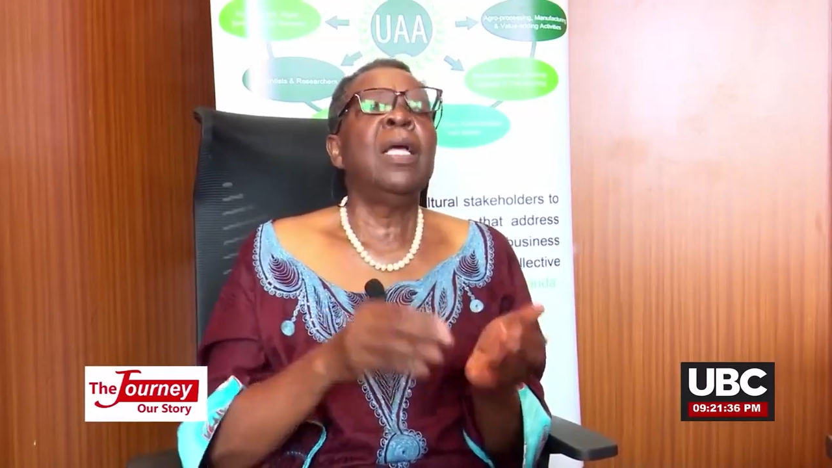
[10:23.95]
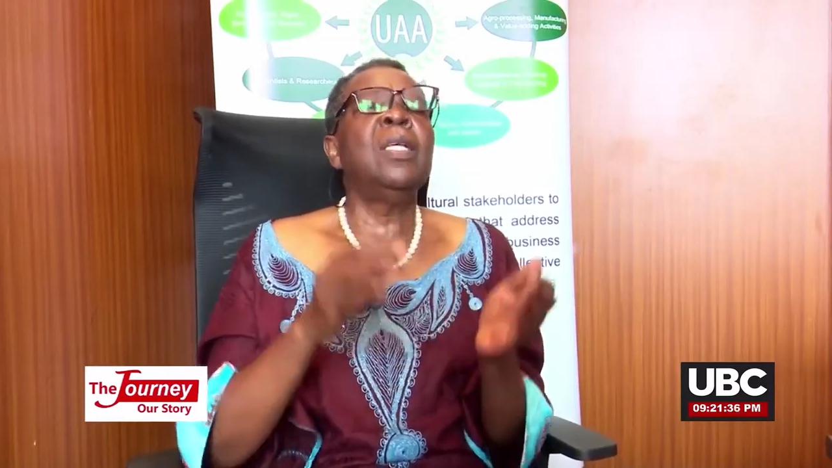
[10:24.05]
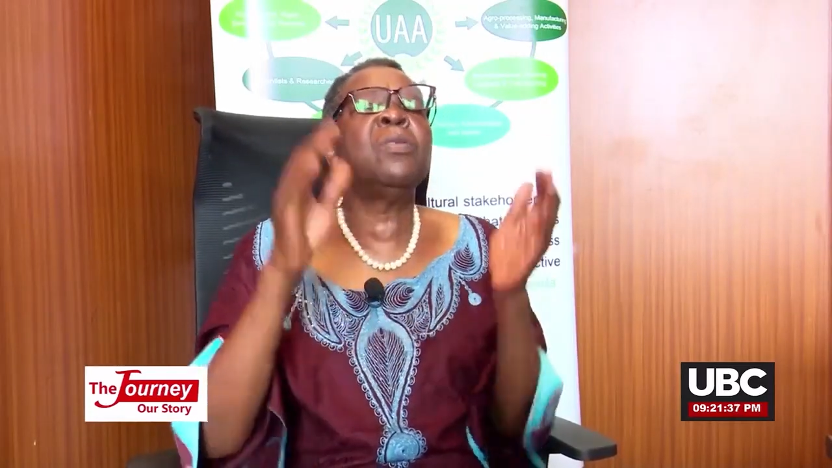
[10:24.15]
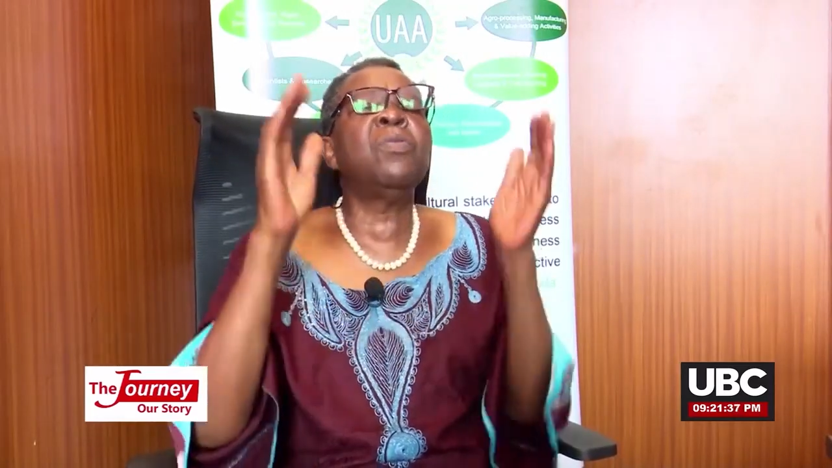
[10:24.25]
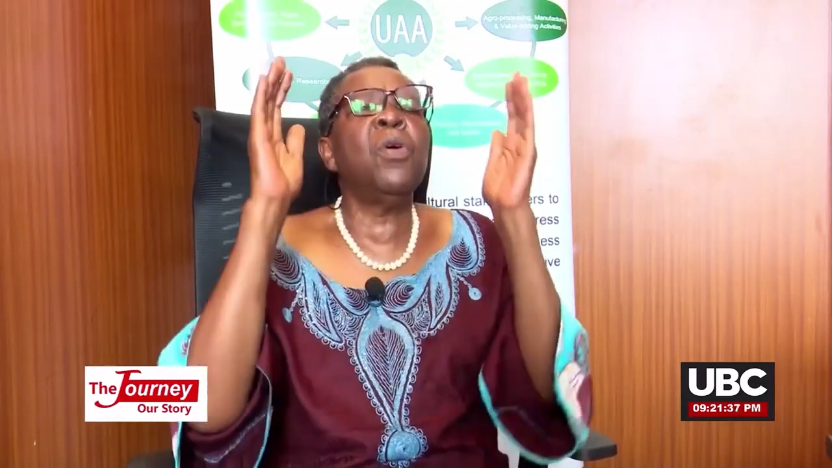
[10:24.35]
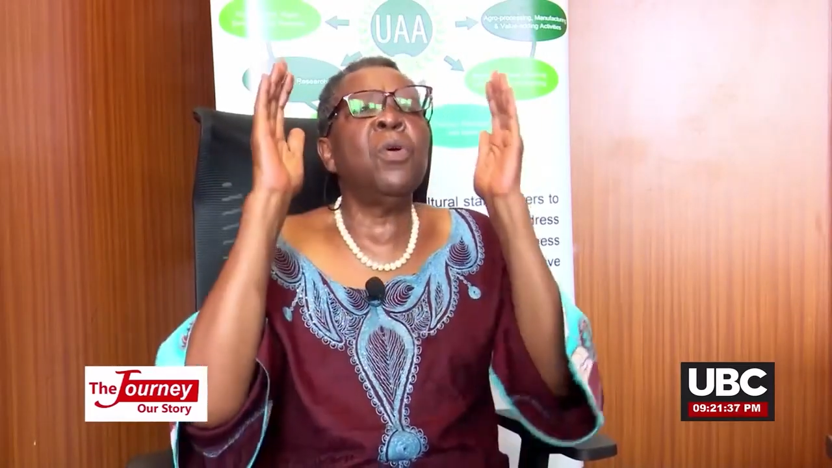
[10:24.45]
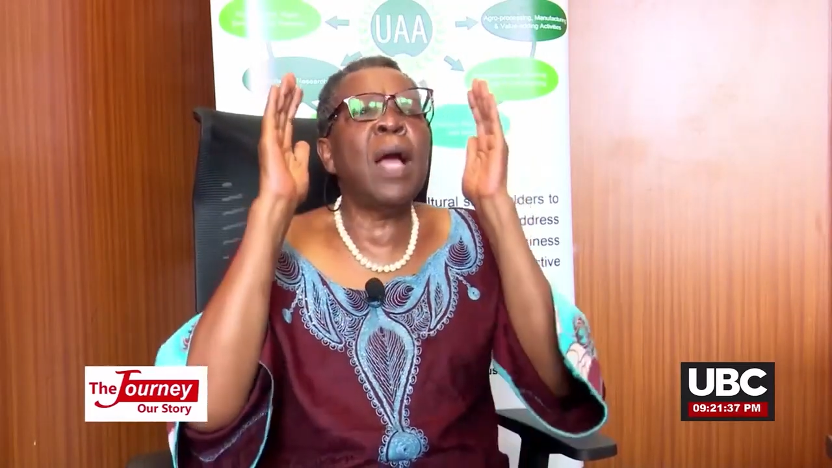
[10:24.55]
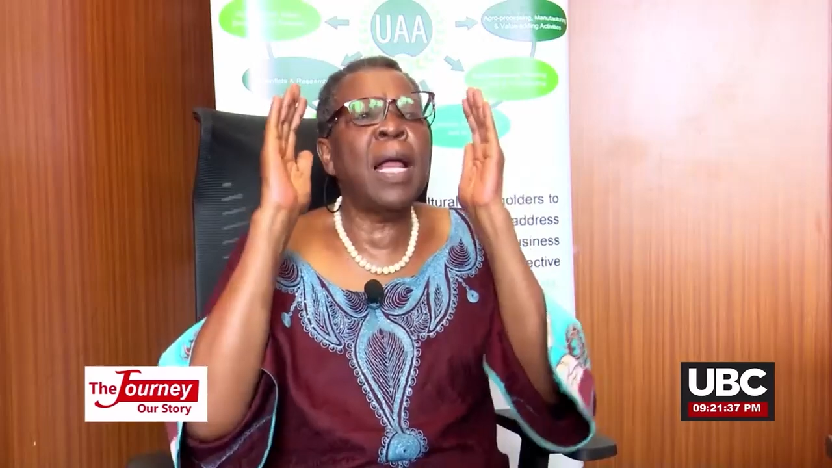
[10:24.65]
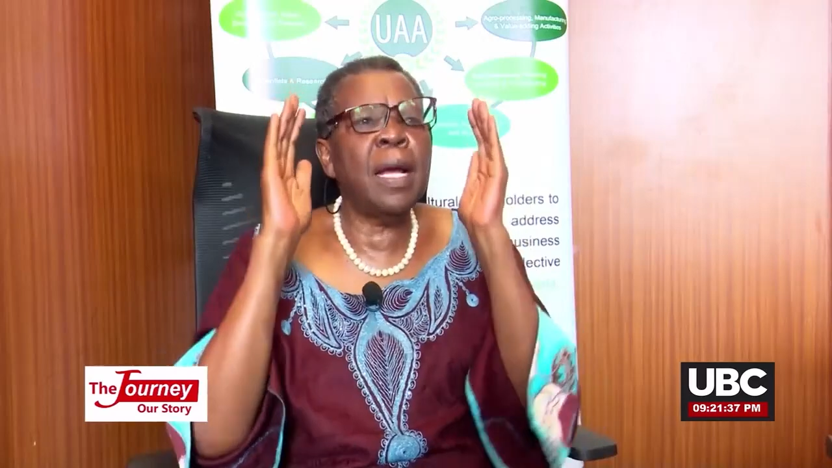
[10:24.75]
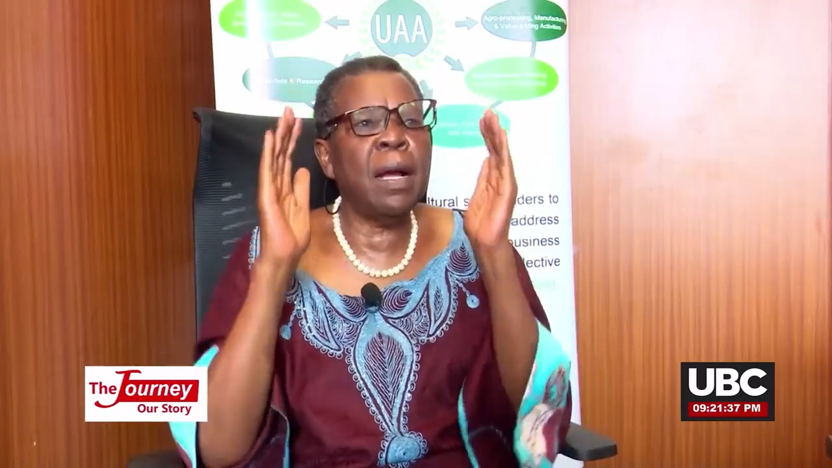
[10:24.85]
is for
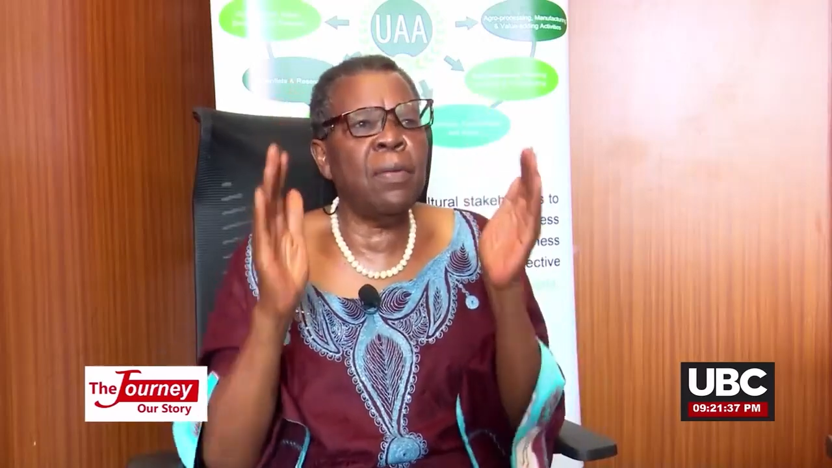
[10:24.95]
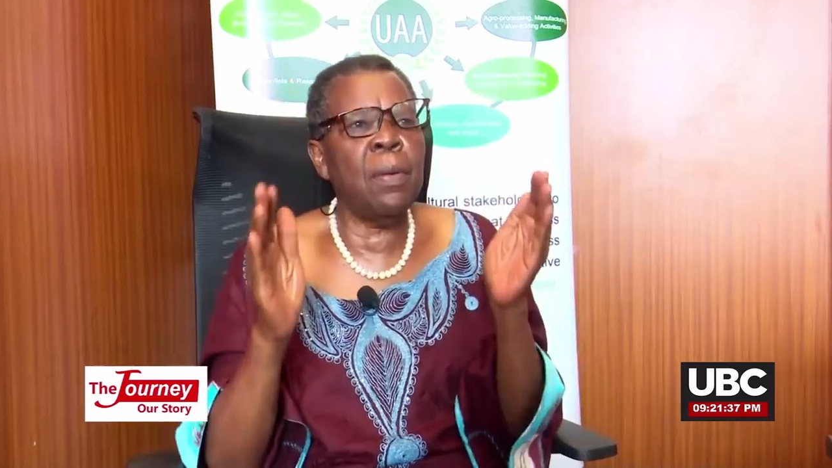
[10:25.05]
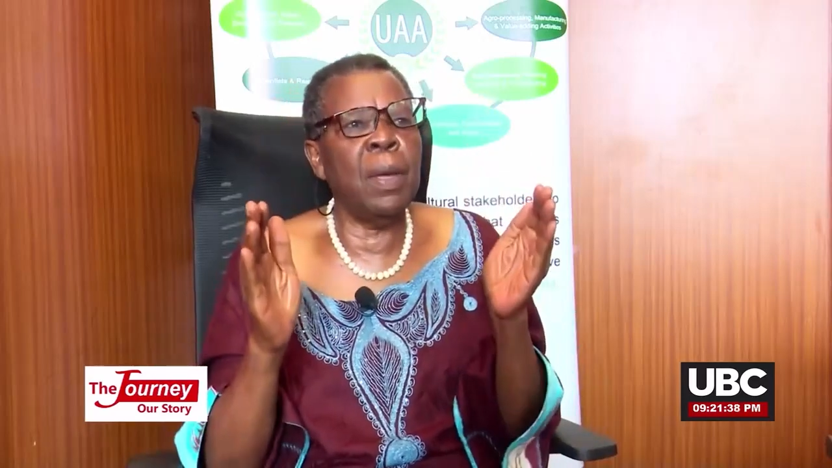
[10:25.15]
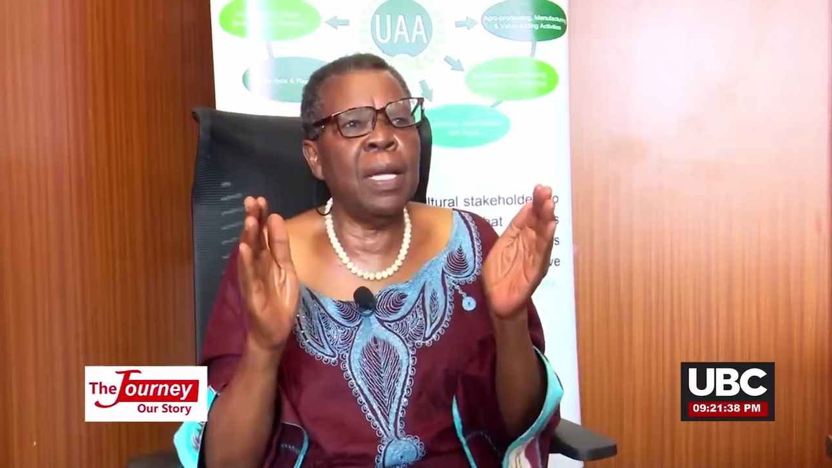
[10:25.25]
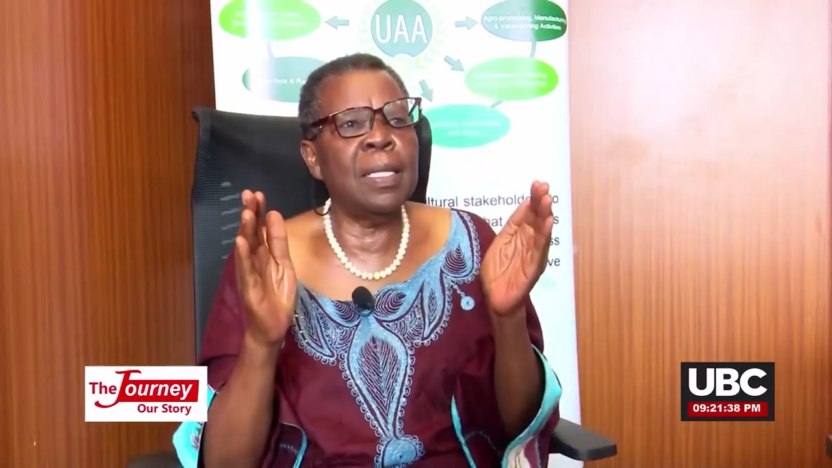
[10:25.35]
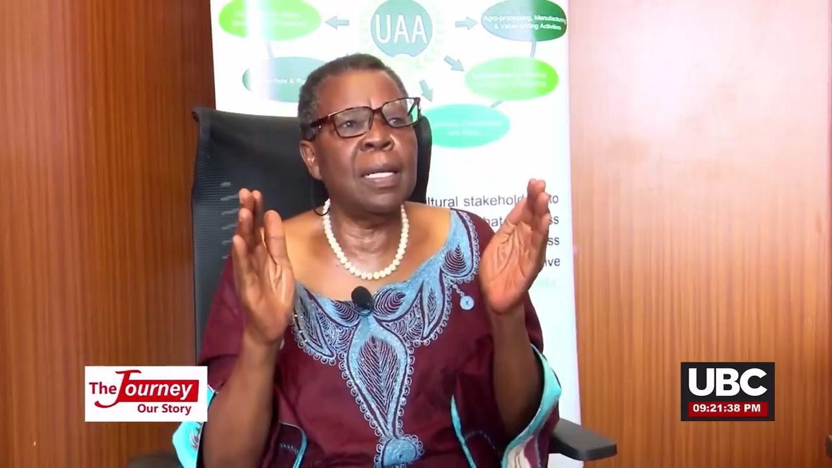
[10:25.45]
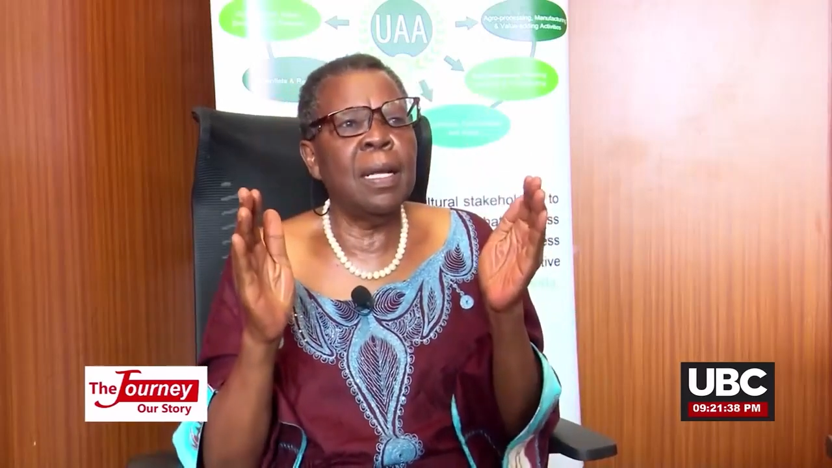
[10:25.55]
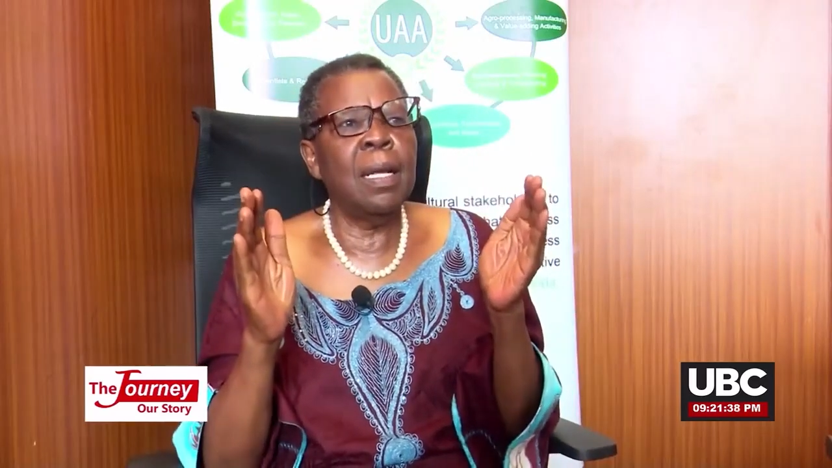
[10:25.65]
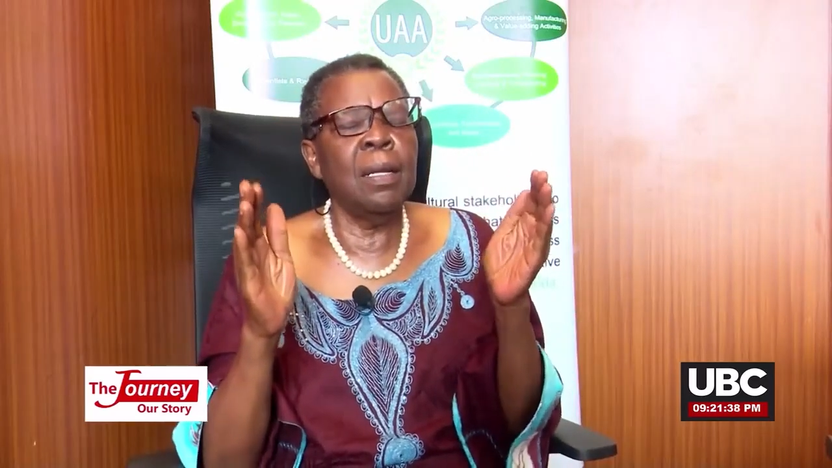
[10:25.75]
Uganda government,